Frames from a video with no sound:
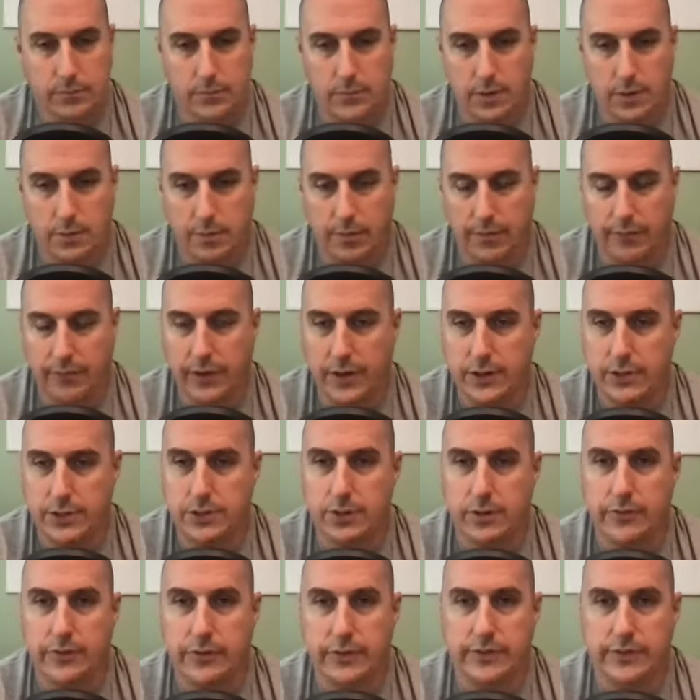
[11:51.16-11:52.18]

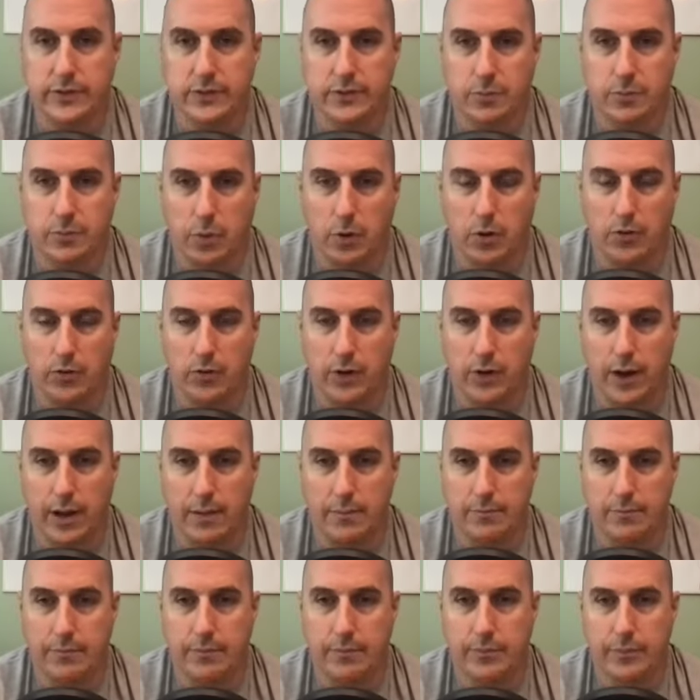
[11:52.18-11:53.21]
professional assistance
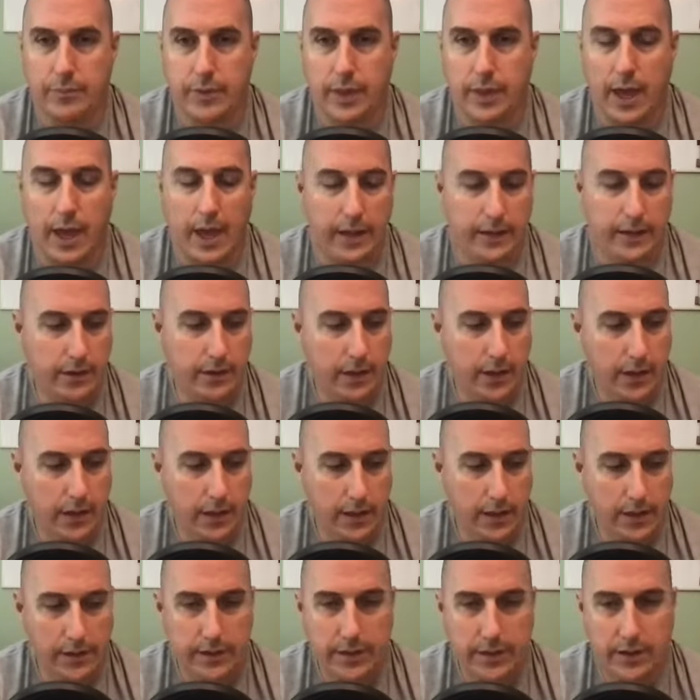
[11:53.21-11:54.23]
program that
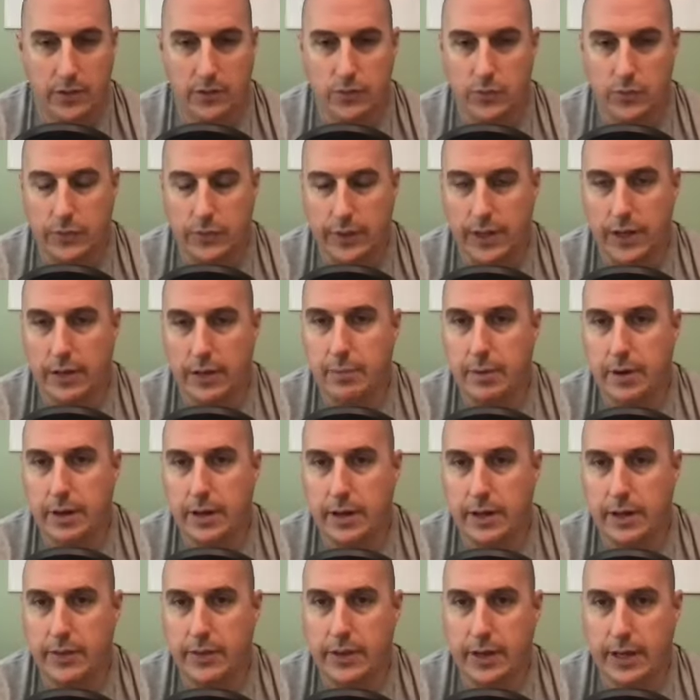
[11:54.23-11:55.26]
deals with
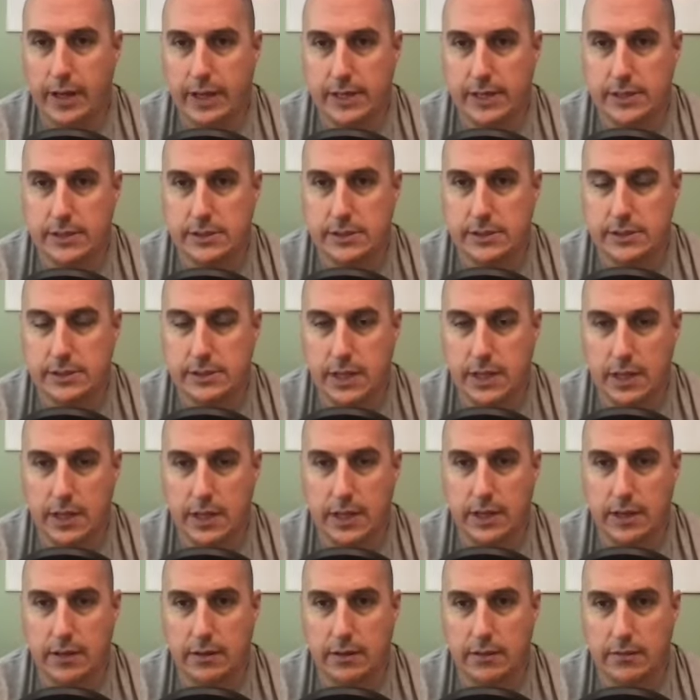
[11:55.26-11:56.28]
anybody that has
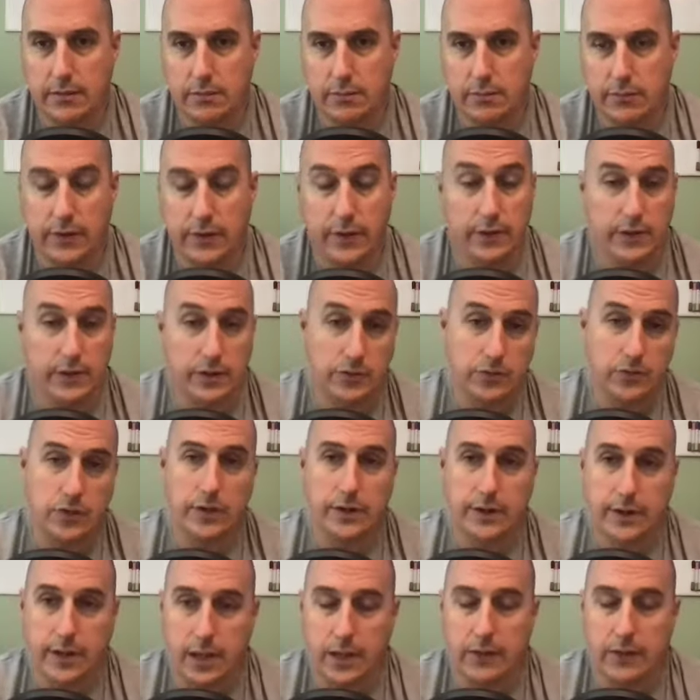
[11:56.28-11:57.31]
a failing
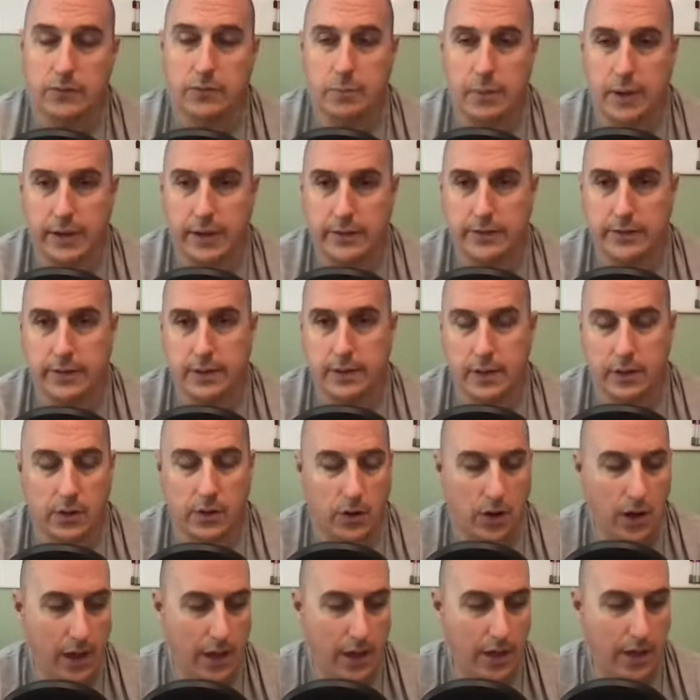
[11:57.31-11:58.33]
drug test, basically,
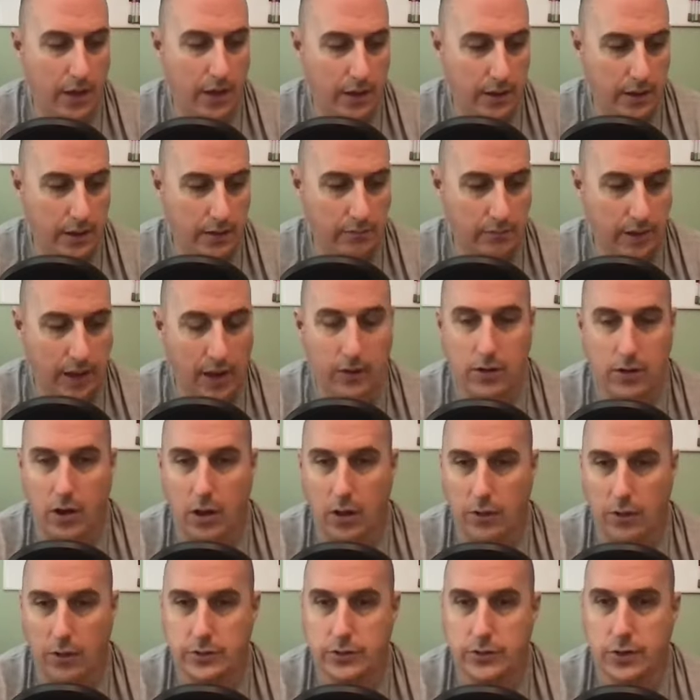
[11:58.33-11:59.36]

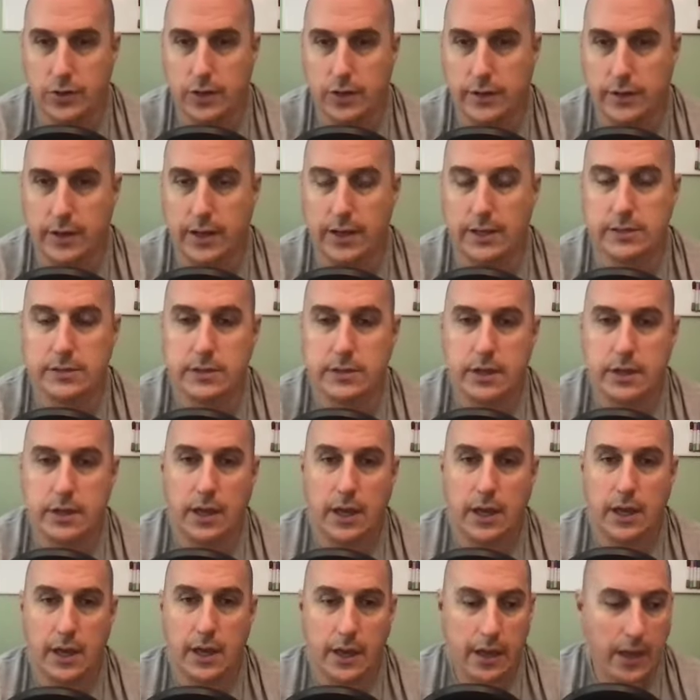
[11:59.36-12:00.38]
alcohol or drug test.
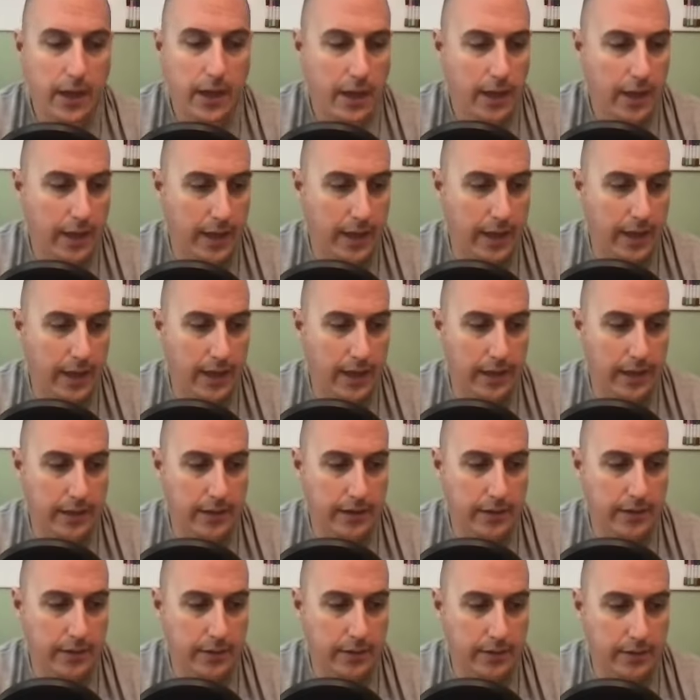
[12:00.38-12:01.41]

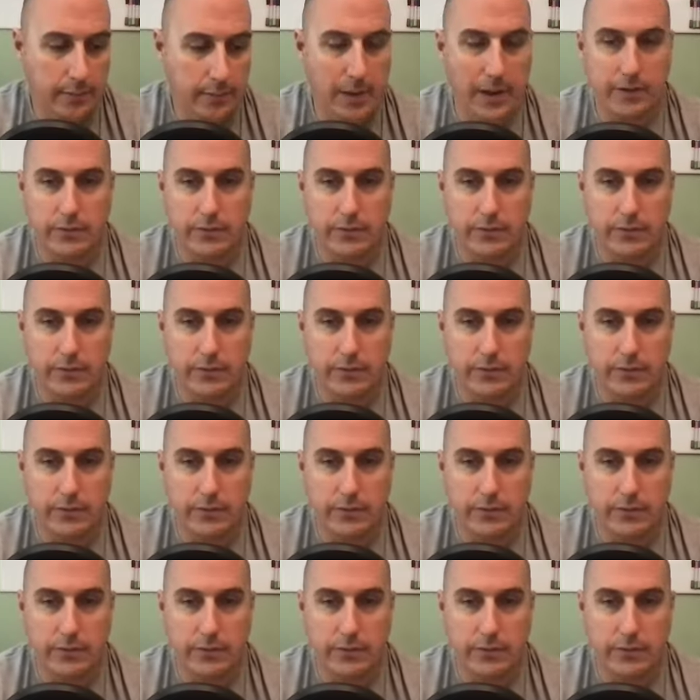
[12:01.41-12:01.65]
And the main